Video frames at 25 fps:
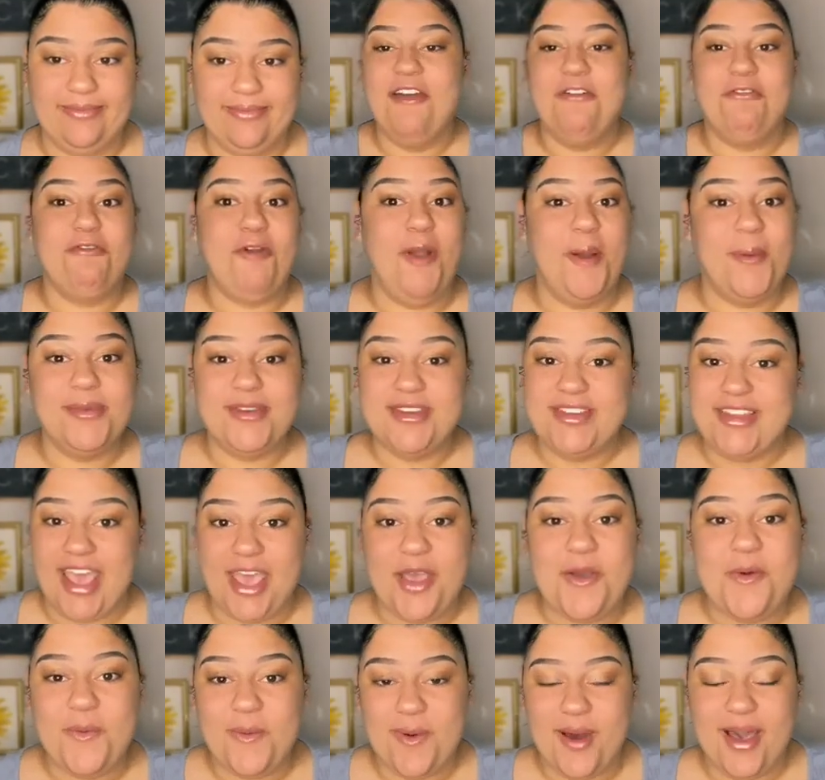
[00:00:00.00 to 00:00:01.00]
From
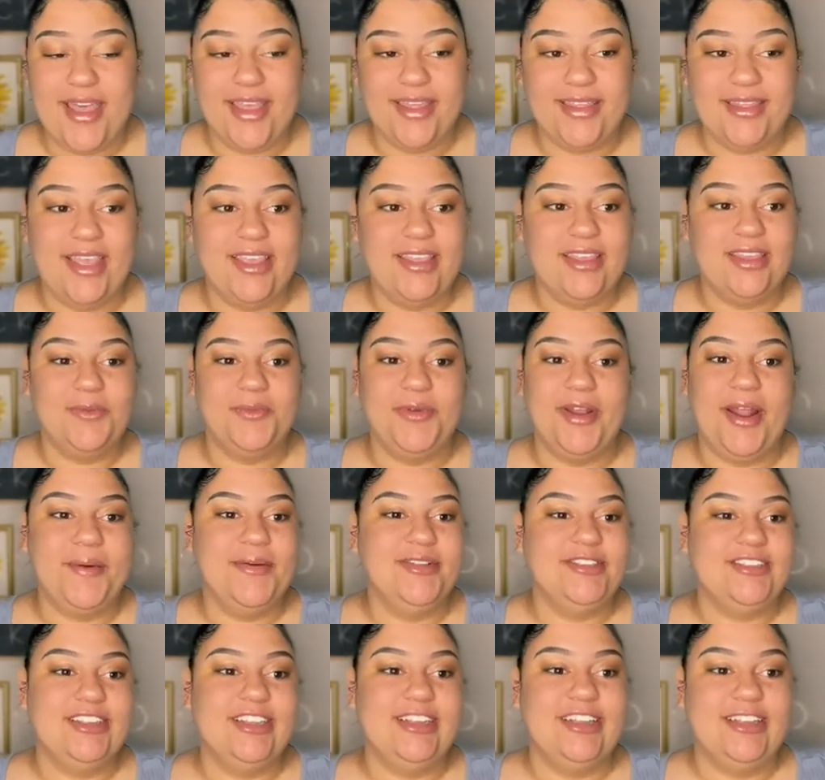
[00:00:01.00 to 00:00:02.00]
day one, like when I
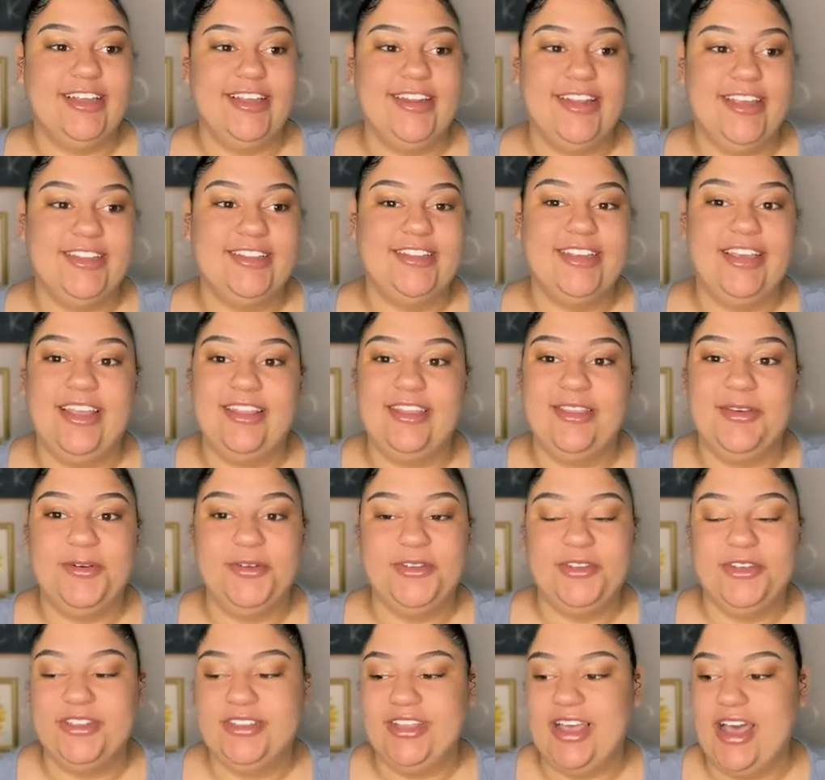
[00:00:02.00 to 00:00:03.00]
went to the clinic to get the
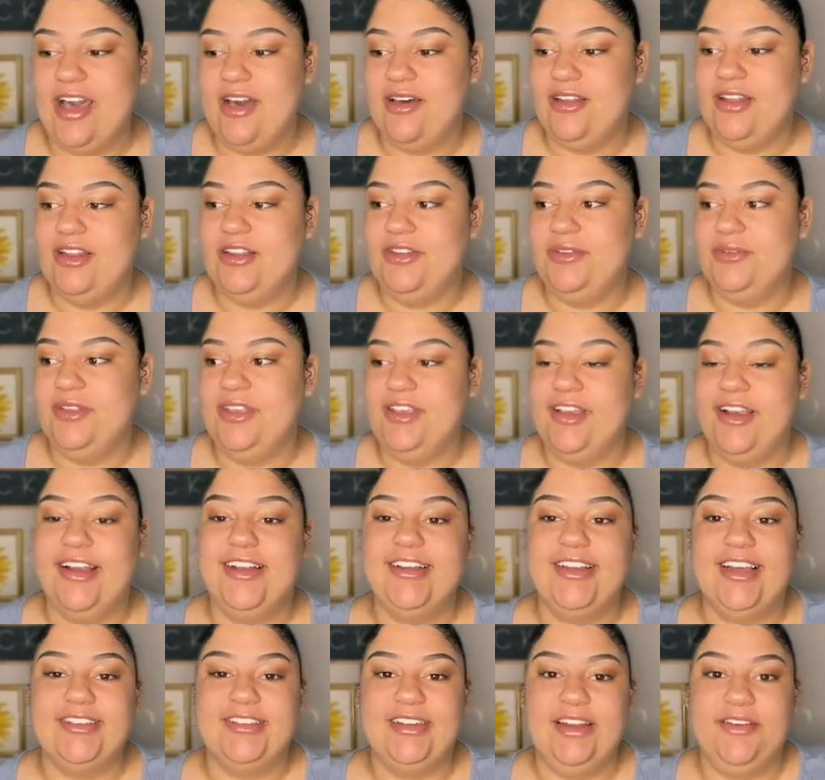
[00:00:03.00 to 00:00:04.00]
ultrasound and do the urine
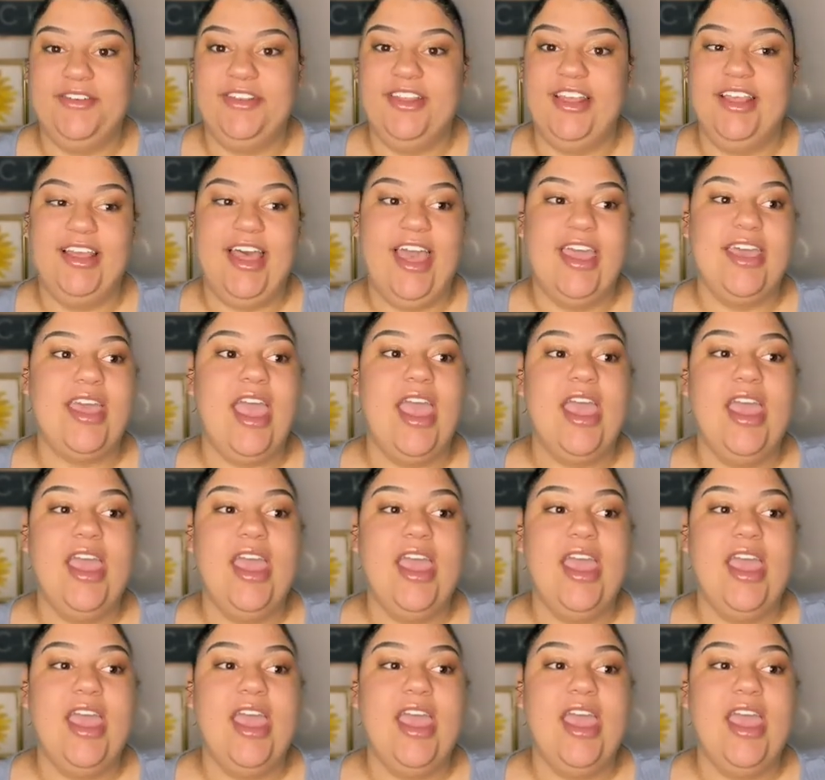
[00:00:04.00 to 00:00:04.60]
test and everything, like